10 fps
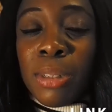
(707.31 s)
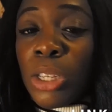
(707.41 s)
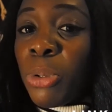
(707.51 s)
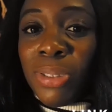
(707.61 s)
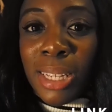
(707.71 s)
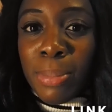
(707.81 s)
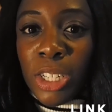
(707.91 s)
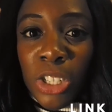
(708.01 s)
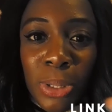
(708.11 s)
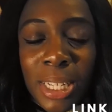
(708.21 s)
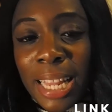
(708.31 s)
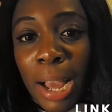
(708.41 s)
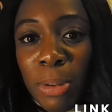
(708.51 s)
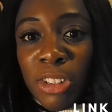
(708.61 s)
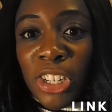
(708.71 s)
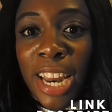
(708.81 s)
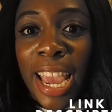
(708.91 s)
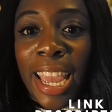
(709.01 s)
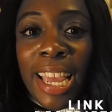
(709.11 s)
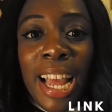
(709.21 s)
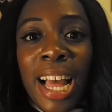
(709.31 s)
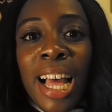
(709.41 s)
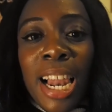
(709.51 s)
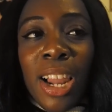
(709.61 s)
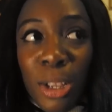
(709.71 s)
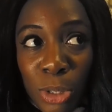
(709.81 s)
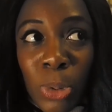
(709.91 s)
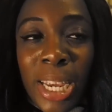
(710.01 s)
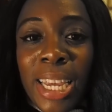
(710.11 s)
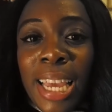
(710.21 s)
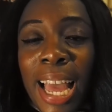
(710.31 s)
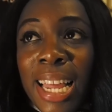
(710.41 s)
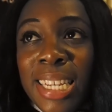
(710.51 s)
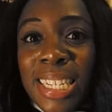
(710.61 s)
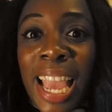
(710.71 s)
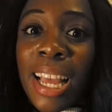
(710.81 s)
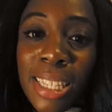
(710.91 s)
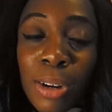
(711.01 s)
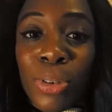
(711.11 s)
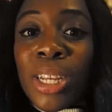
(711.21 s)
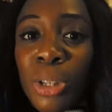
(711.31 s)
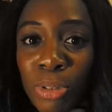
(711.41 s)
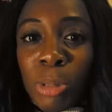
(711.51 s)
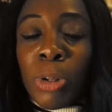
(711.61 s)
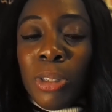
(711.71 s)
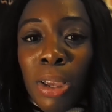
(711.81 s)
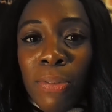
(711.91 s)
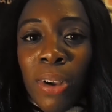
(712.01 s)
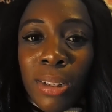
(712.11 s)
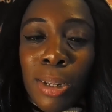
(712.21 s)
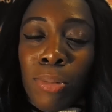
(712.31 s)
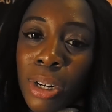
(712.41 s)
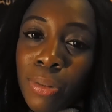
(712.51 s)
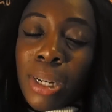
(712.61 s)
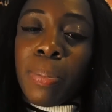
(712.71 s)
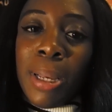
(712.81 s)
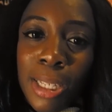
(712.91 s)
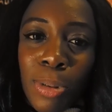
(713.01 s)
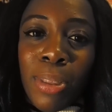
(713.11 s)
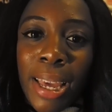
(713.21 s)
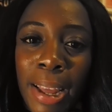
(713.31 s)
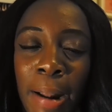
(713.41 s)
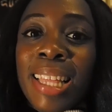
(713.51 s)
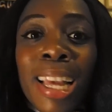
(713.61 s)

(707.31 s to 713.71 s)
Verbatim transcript: So you would have seen me shooting that with Janae last week. And yeah, it's had a really good response so far. So I'm really, really pleased with it.